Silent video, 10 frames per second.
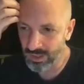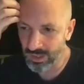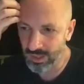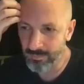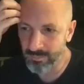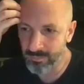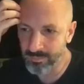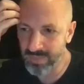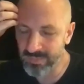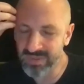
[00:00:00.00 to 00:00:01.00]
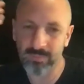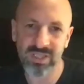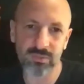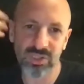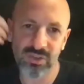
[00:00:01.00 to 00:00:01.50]
maybe
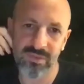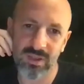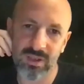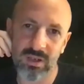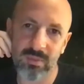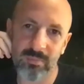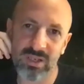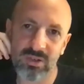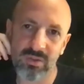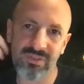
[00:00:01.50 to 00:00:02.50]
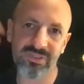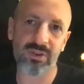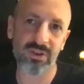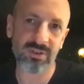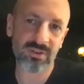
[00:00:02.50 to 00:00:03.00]
something which is a big
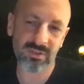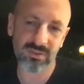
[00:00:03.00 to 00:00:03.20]
concern